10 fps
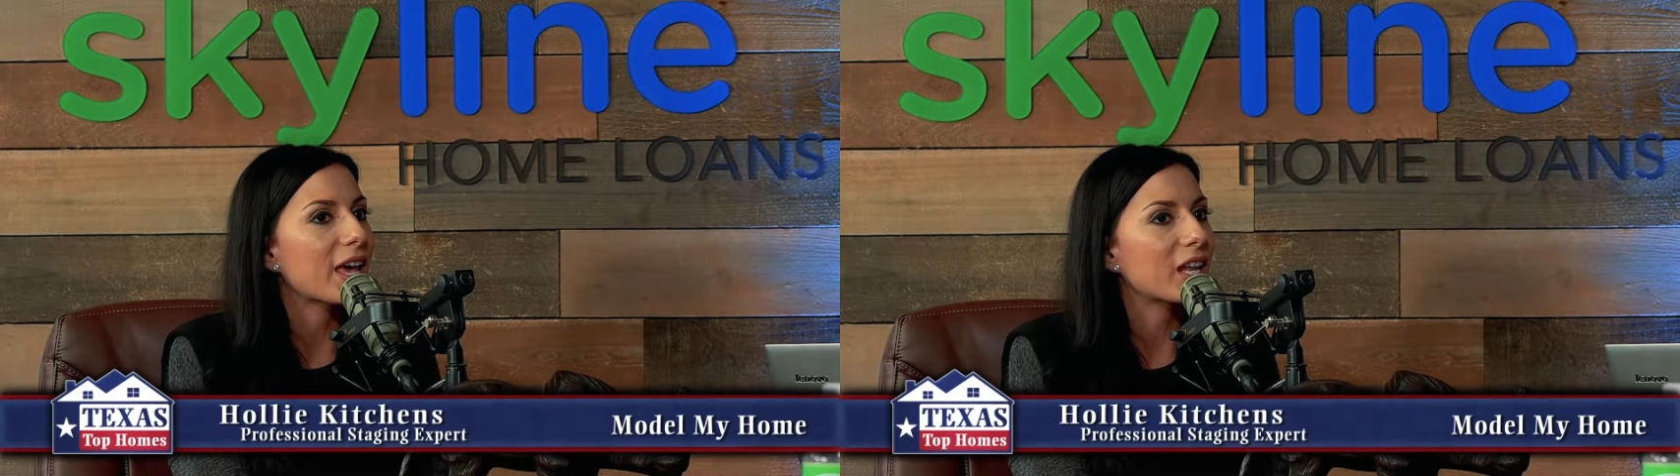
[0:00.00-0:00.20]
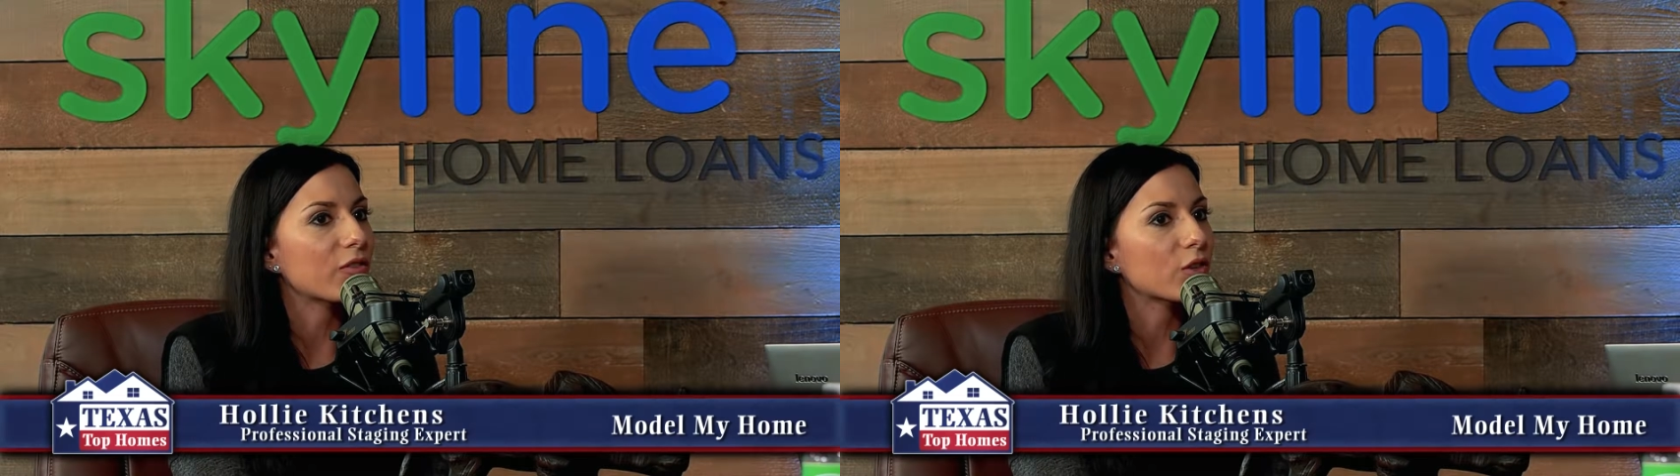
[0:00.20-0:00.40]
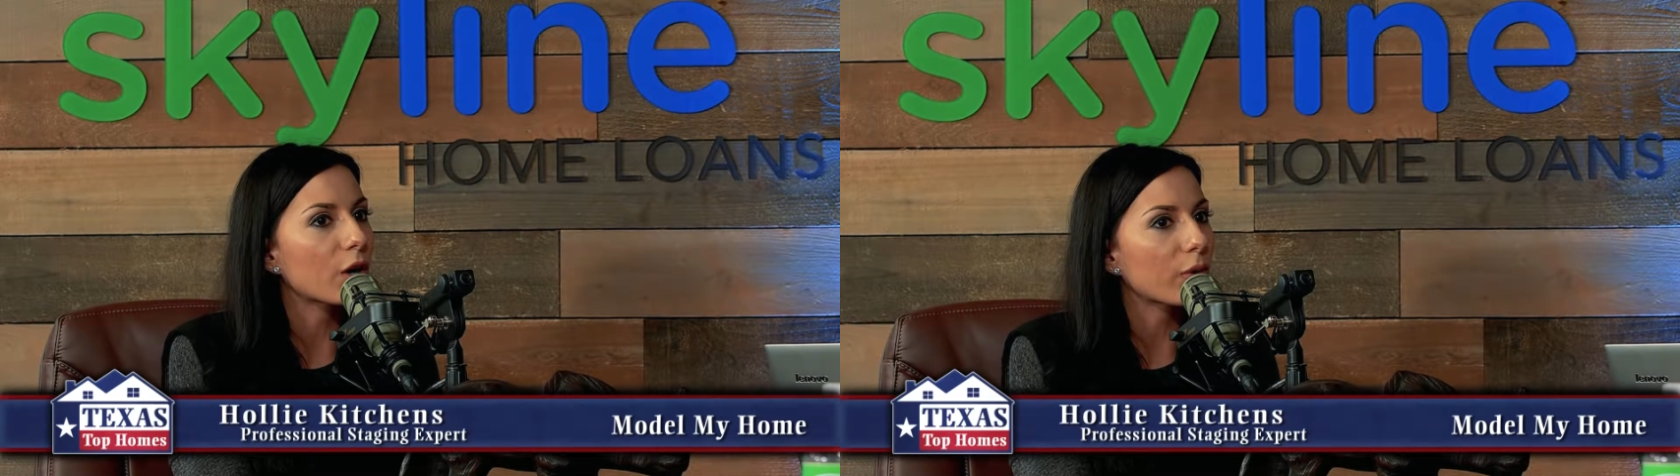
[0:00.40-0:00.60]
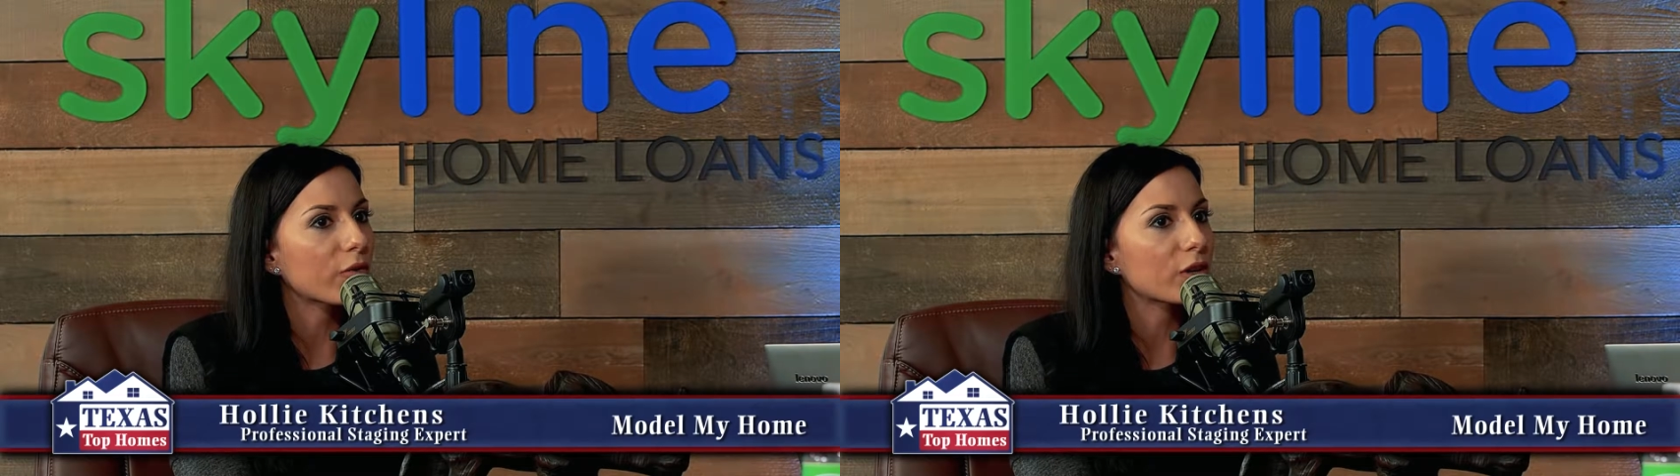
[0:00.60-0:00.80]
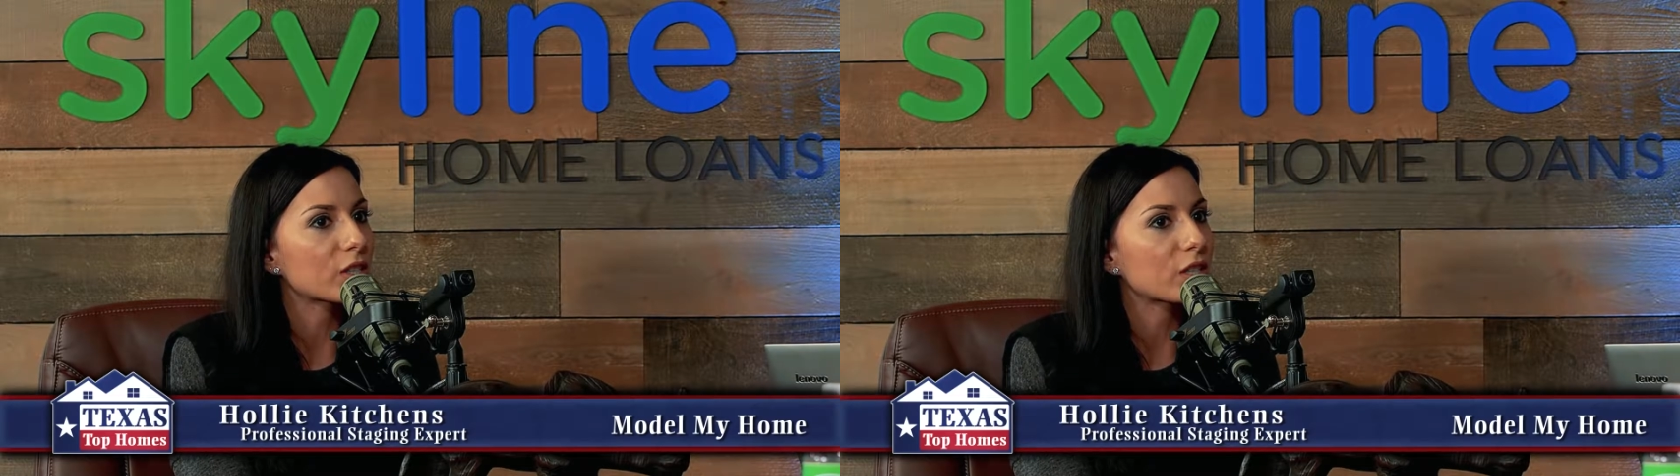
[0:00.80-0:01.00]
And if you're not
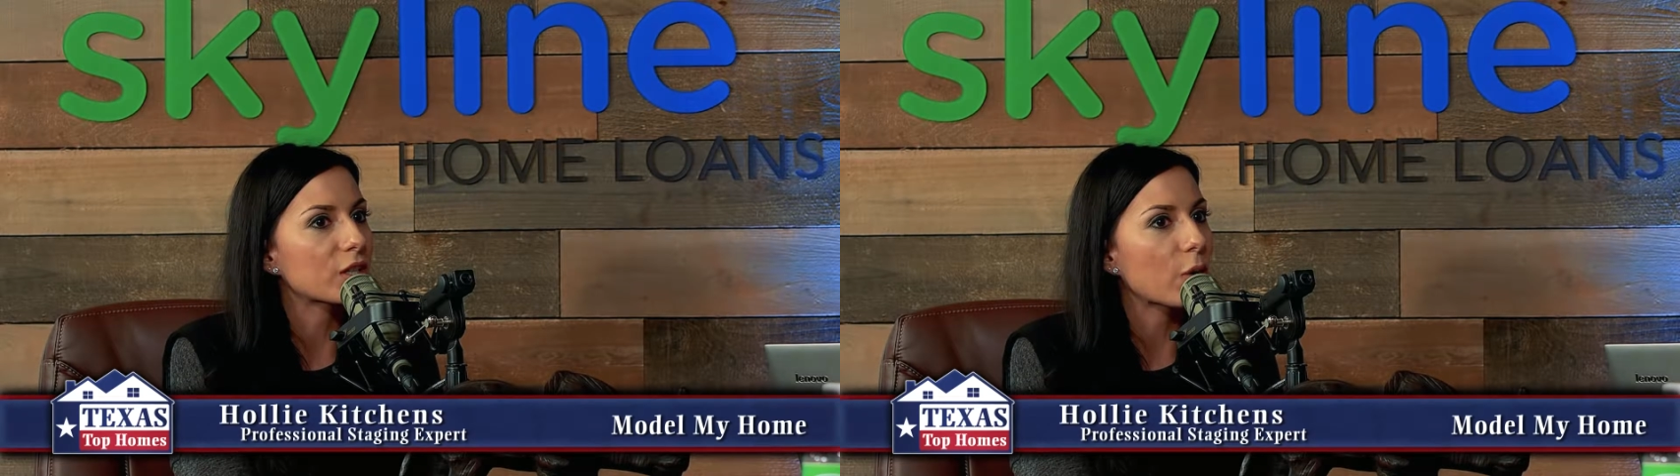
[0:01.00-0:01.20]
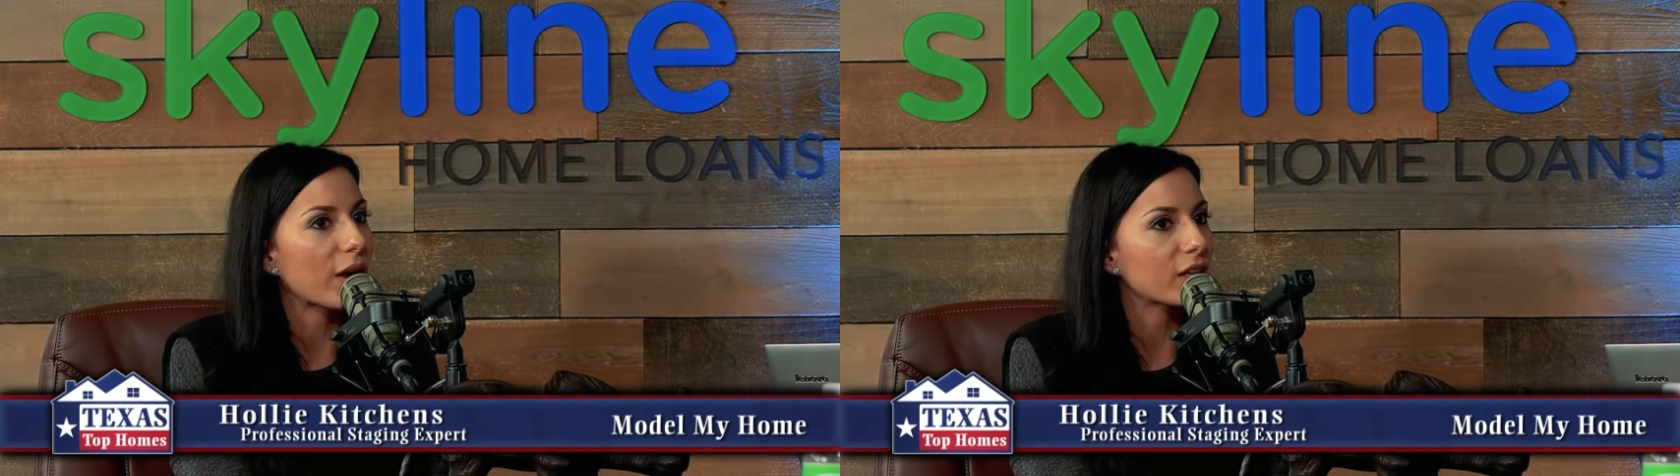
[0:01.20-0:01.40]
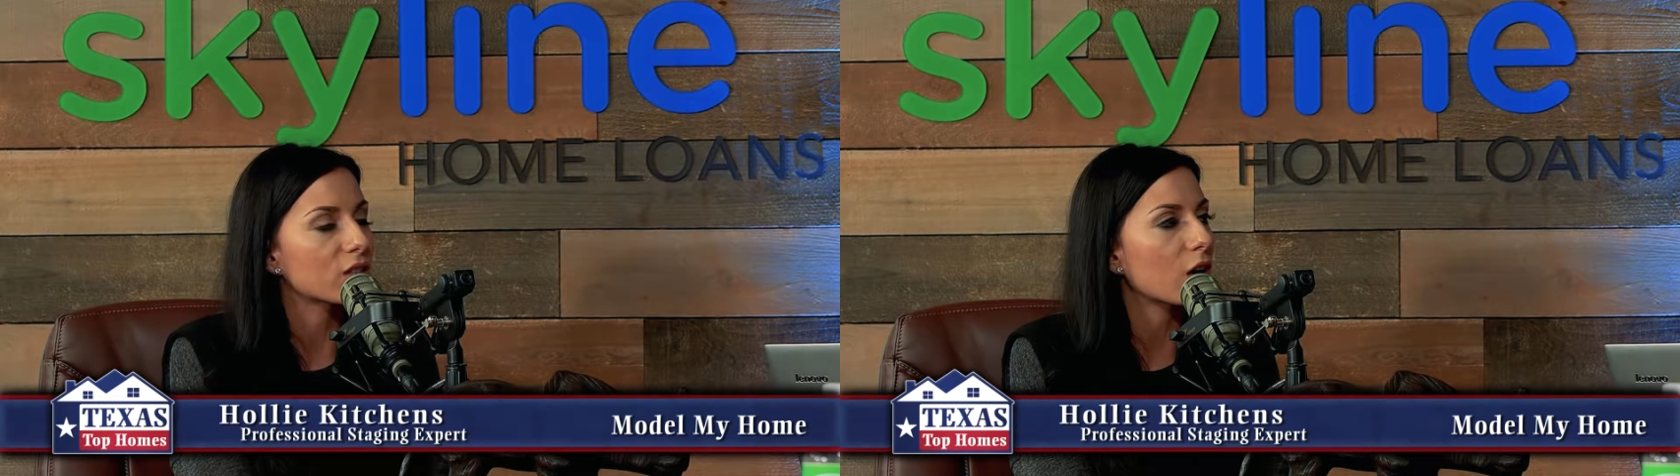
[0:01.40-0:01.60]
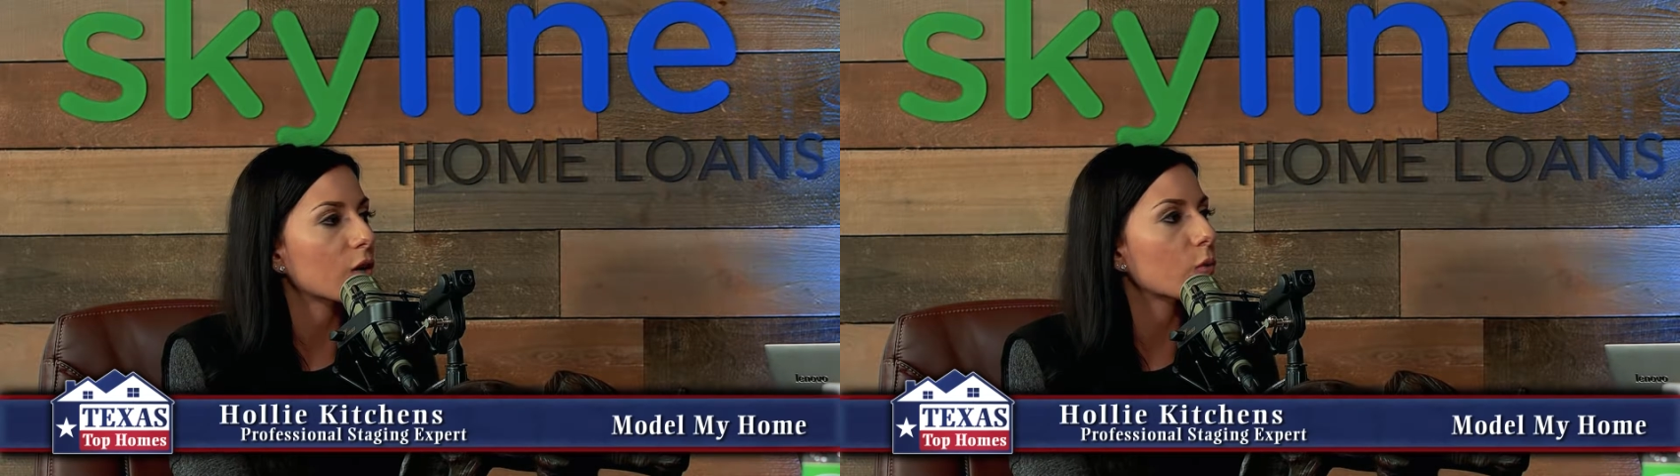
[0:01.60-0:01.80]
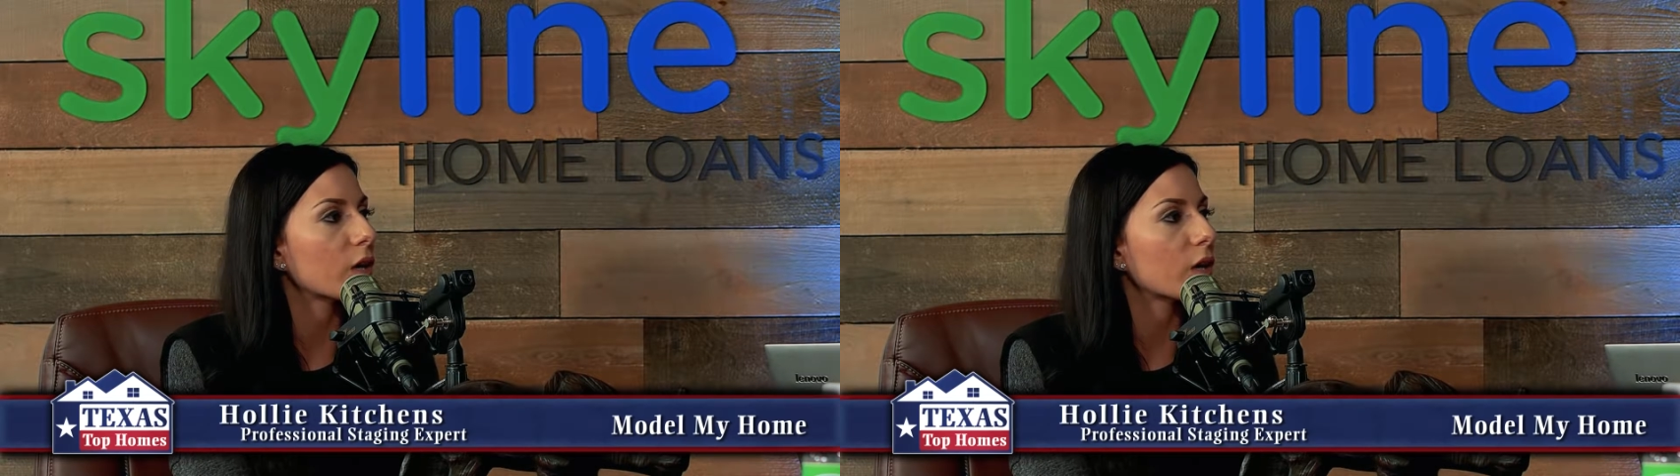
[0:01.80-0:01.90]
ready for us to go hands-on,